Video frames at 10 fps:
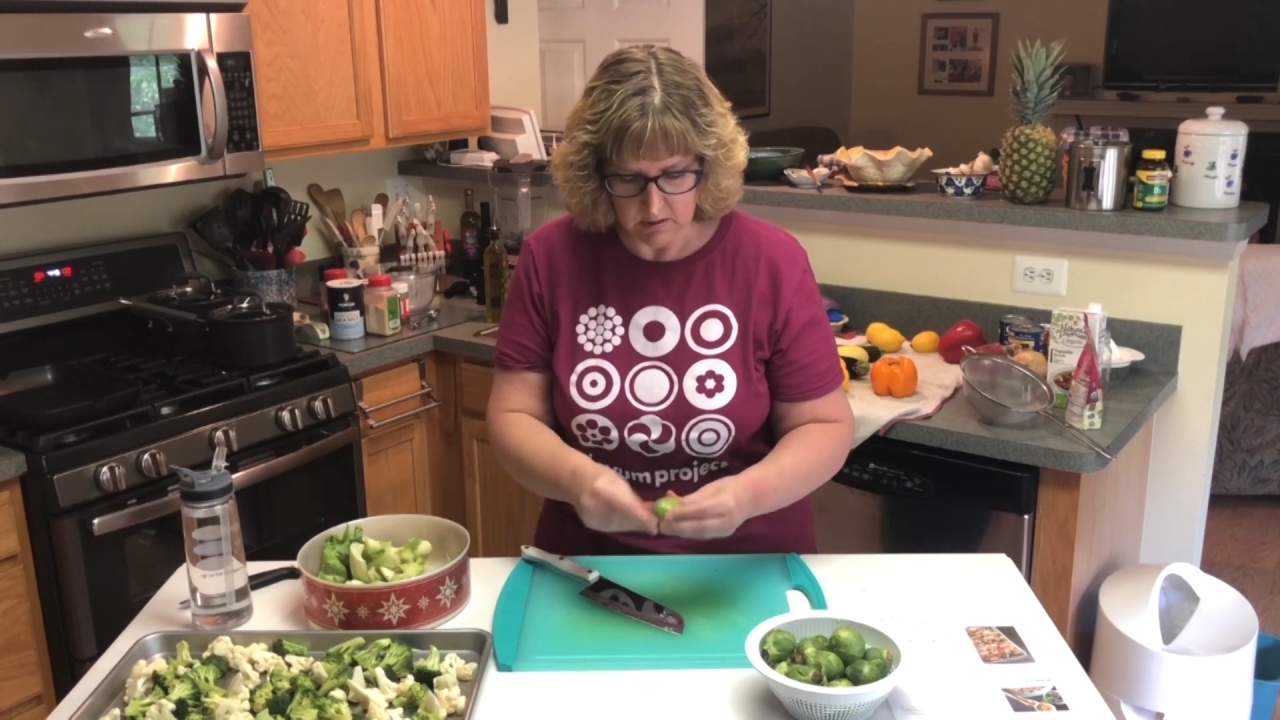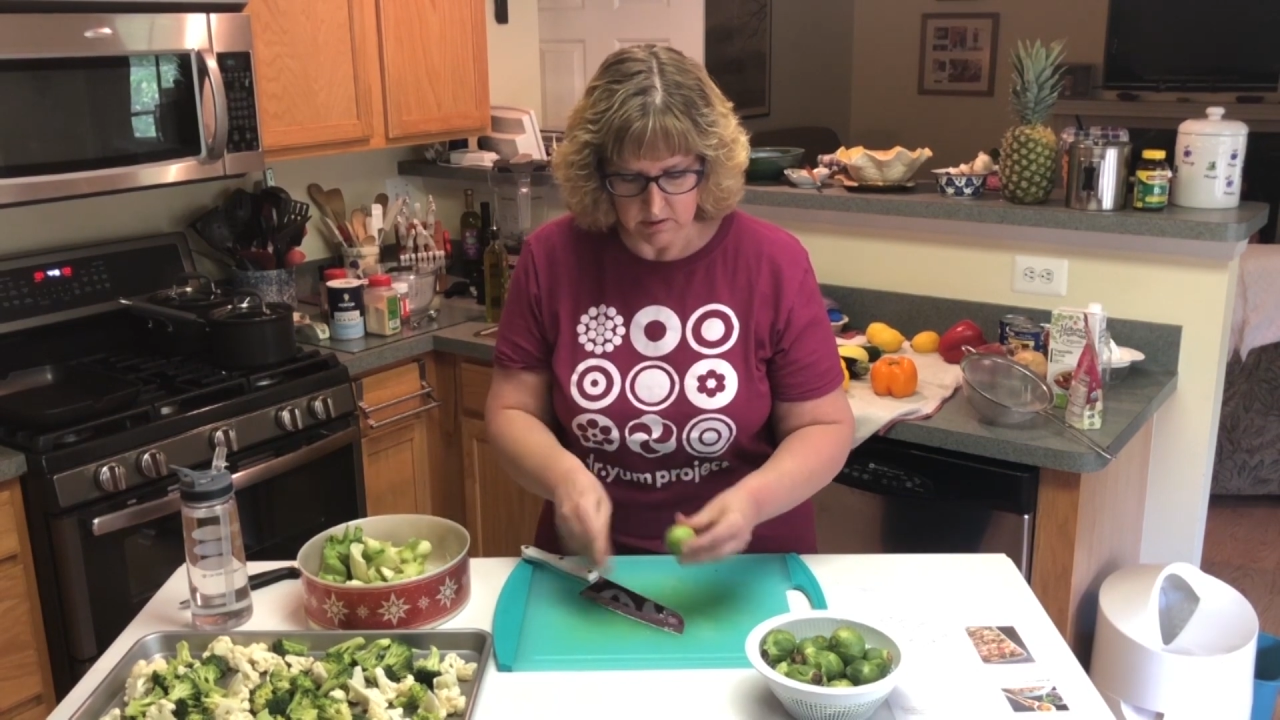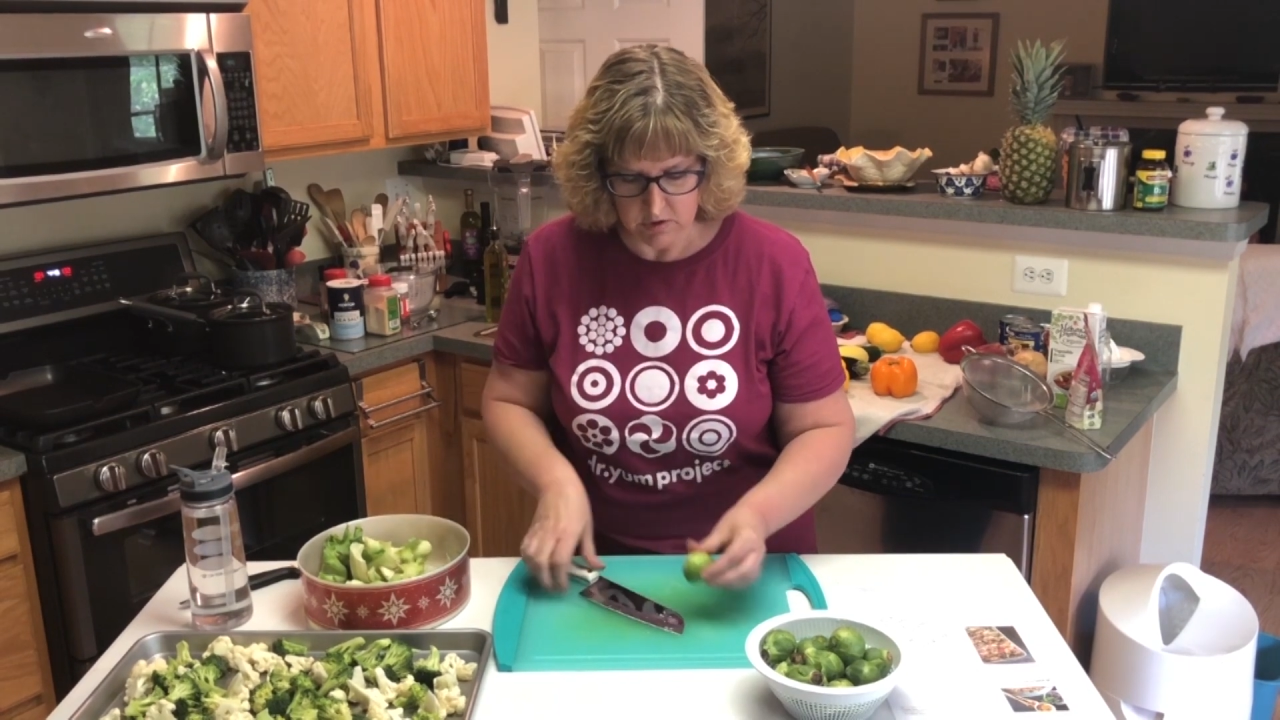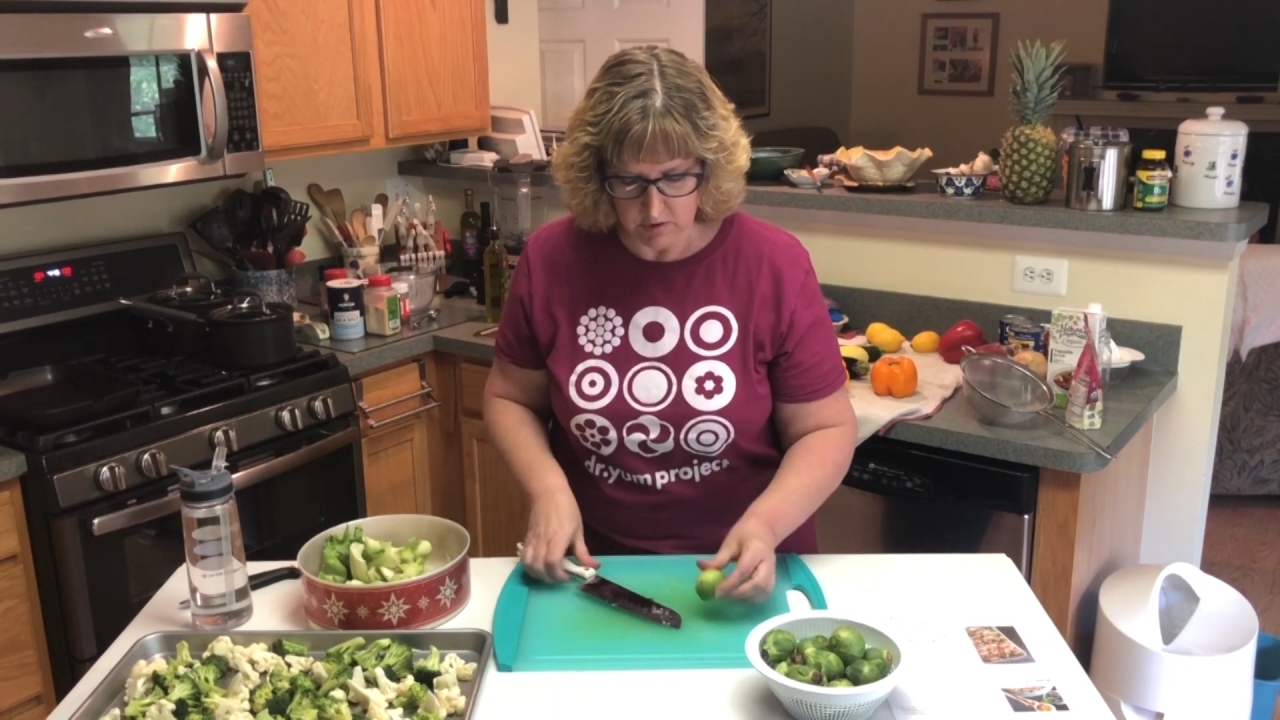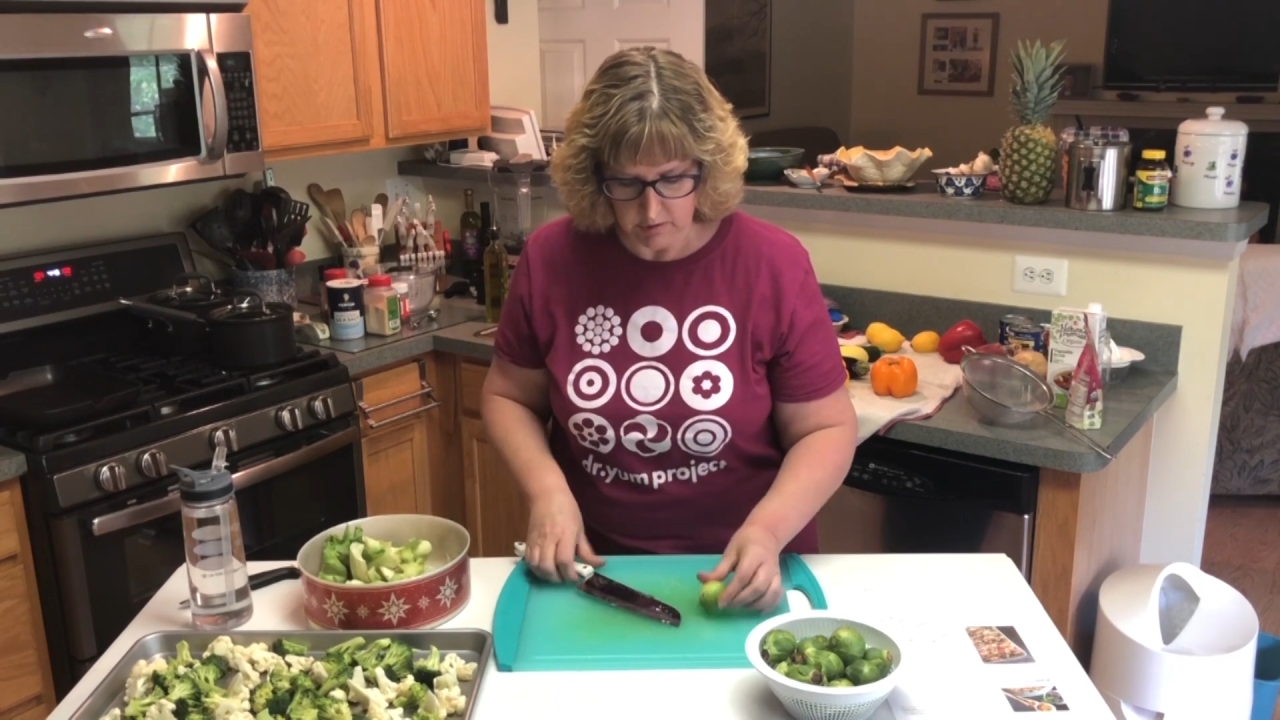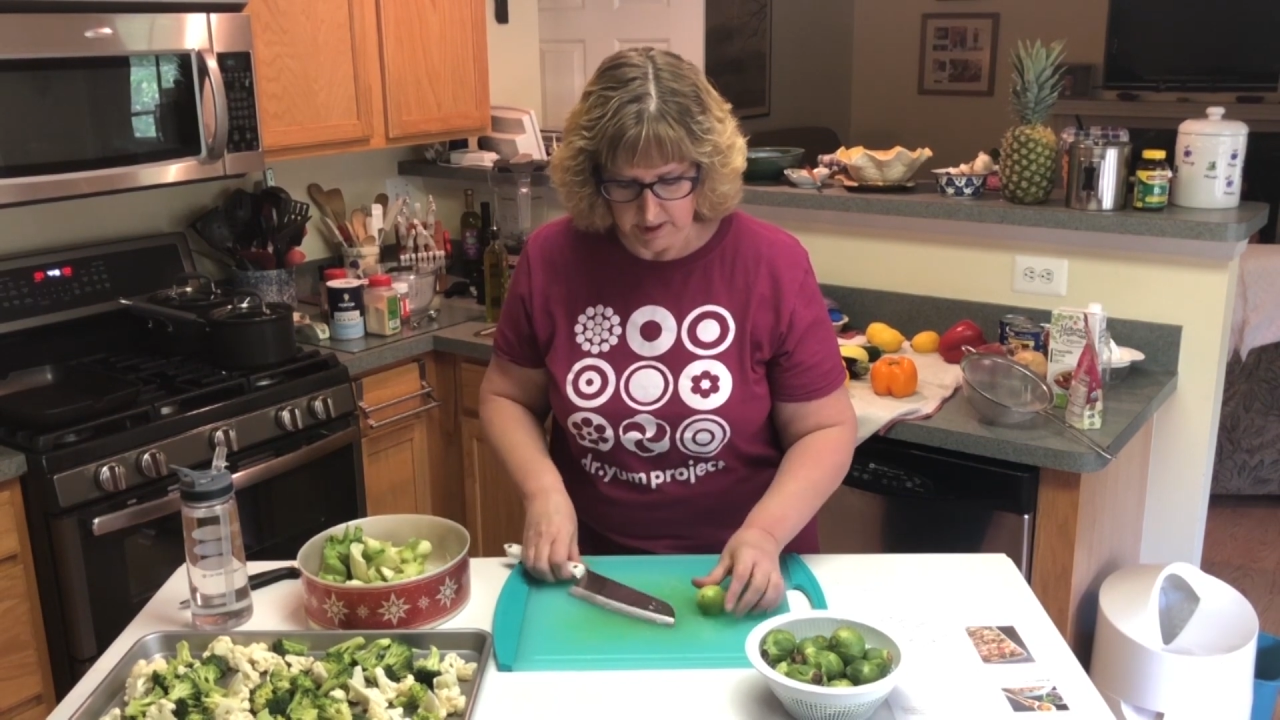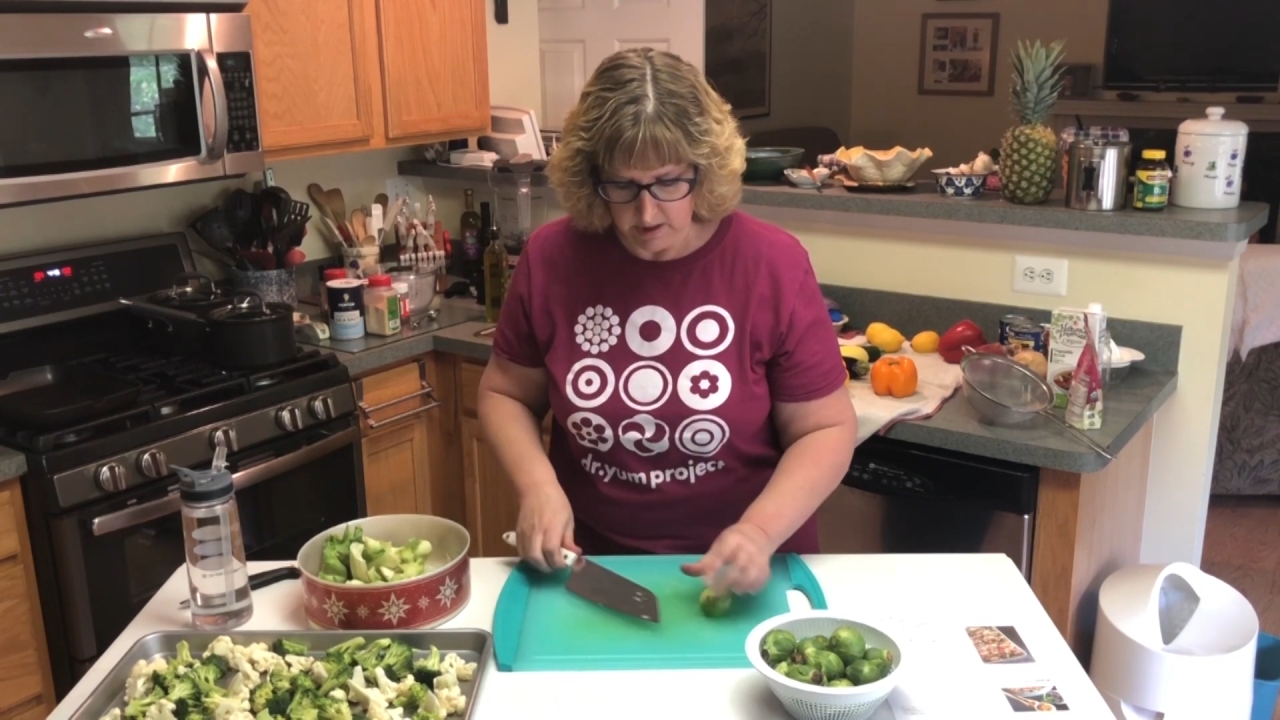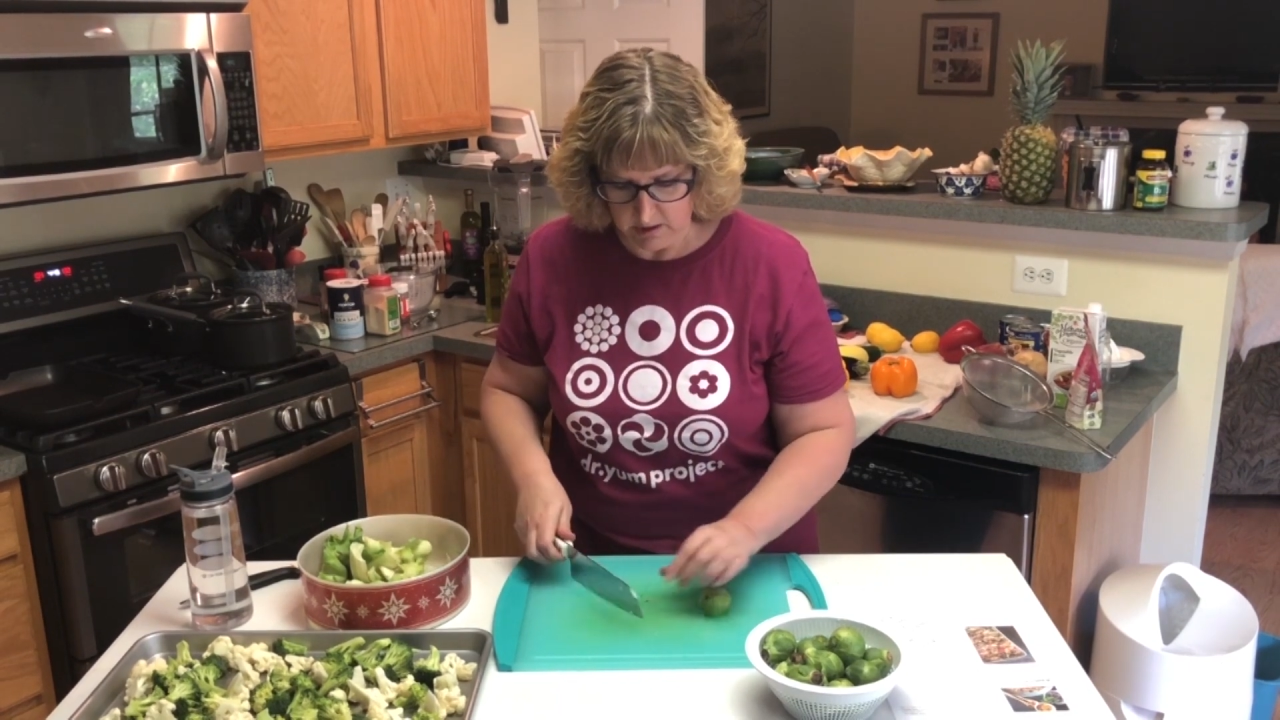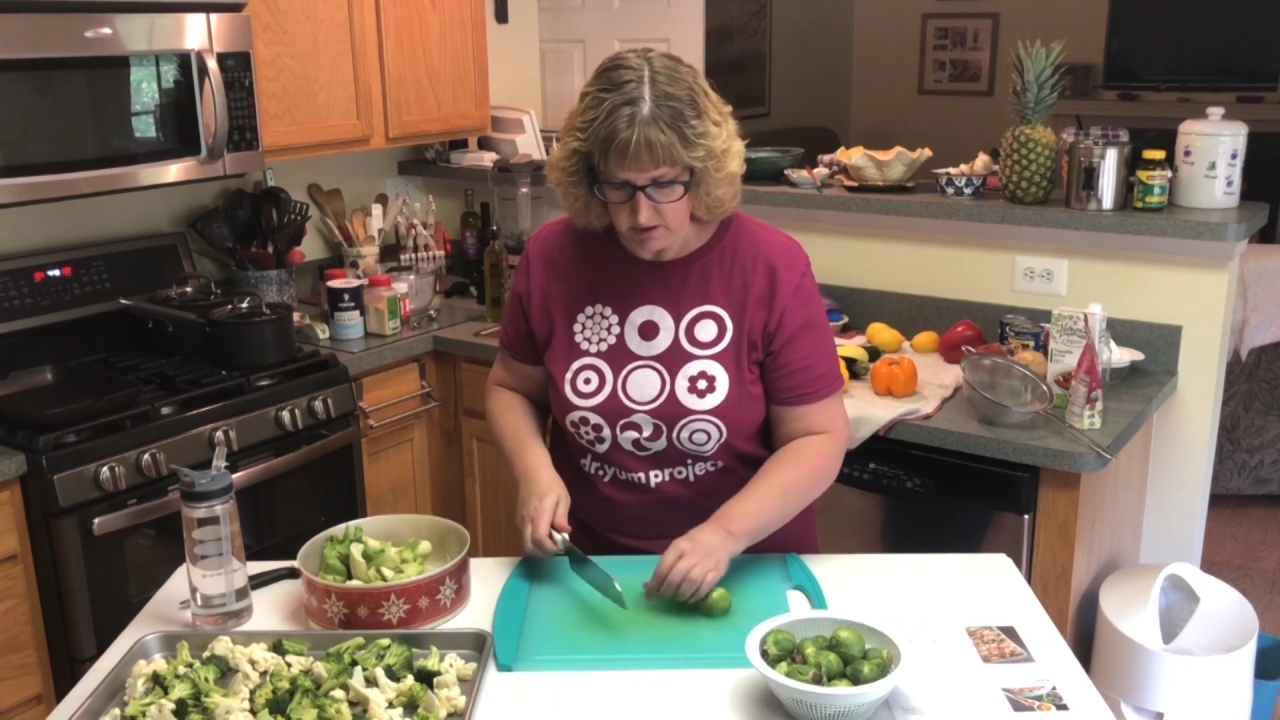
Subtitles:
look too great, you